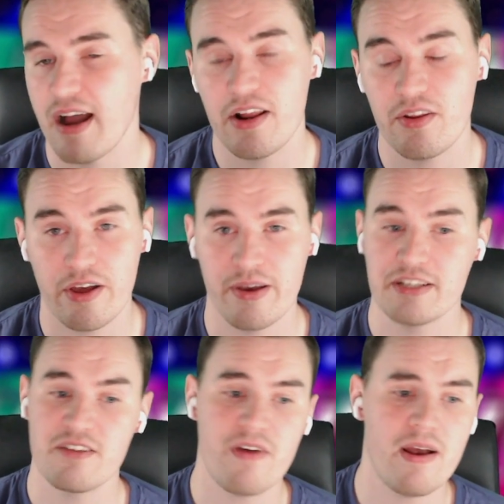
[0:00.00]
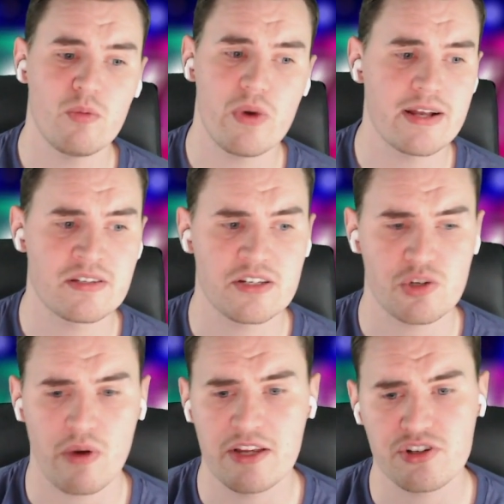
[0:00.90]
know. It's a very weird
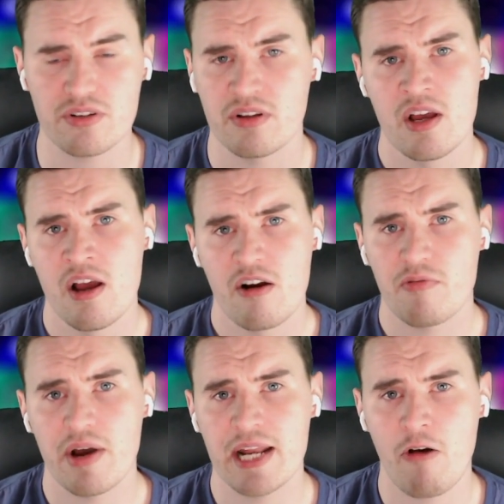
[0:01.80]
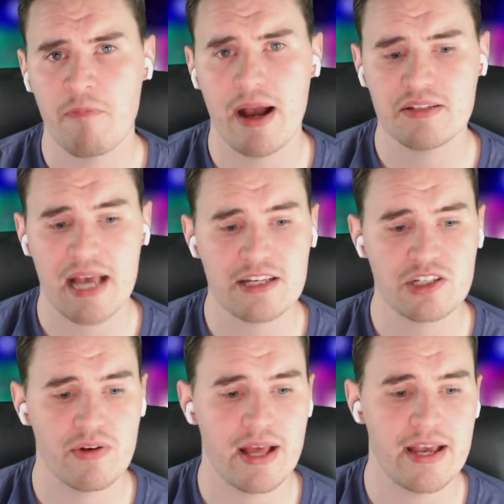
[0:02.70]
situation right now of Max
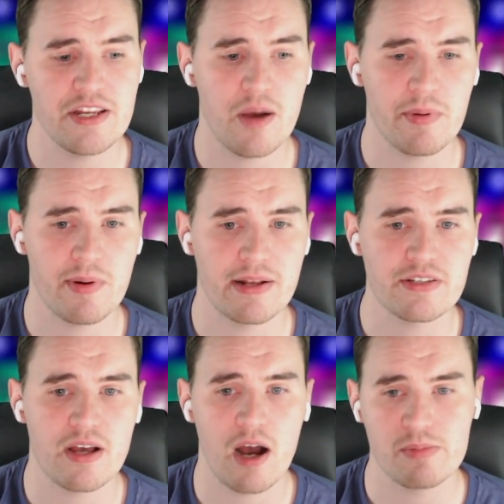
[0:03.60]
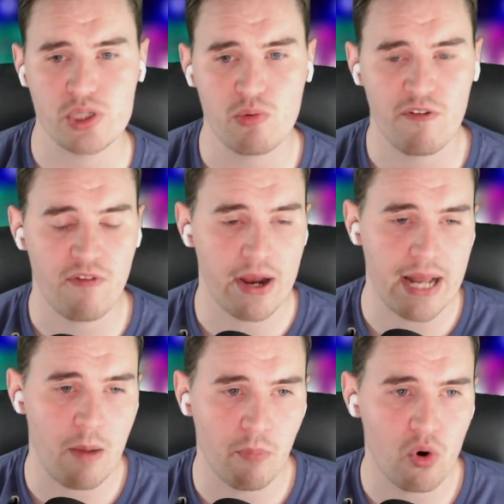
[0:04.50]
Caster and AEW, and I'm sure we'll find
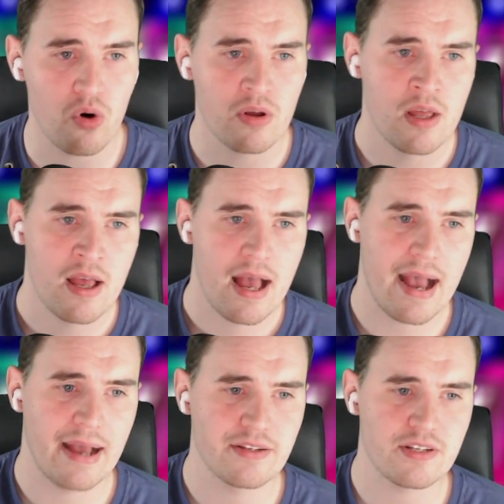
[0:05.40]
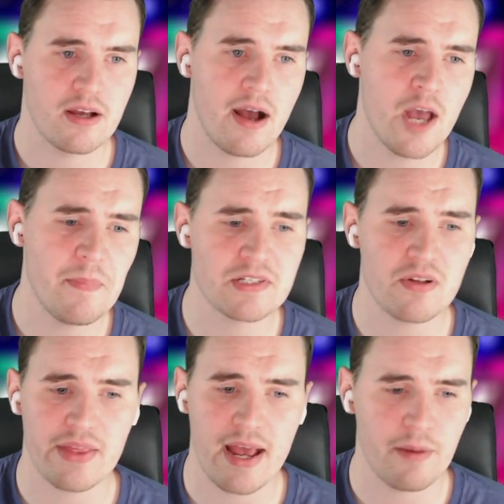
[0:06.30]
out more. And I hope it's
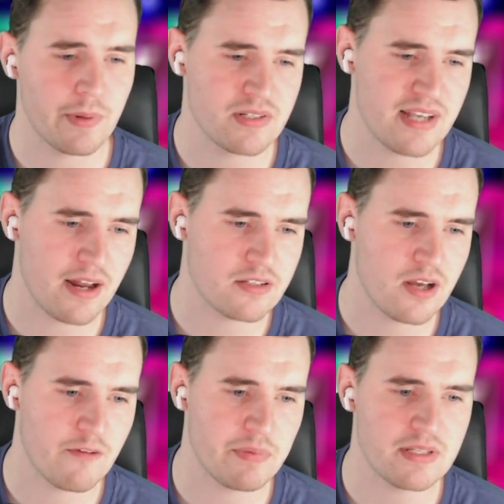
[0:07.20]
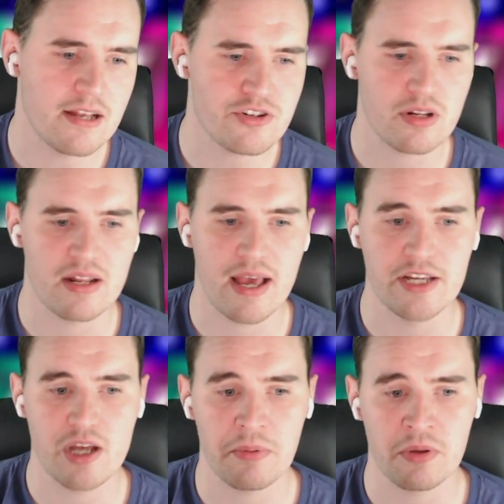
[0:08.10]
not the end, because he had a ton of potential in
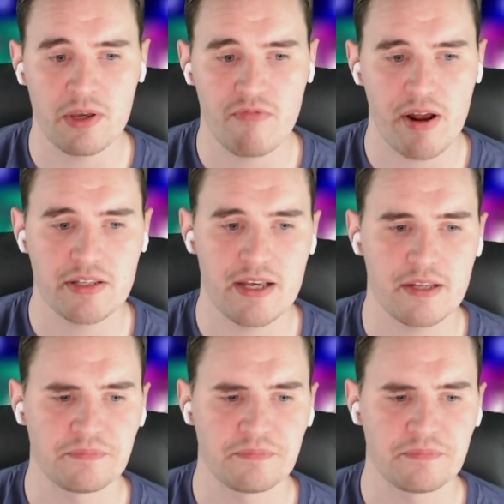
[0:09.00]
AEW. He really did.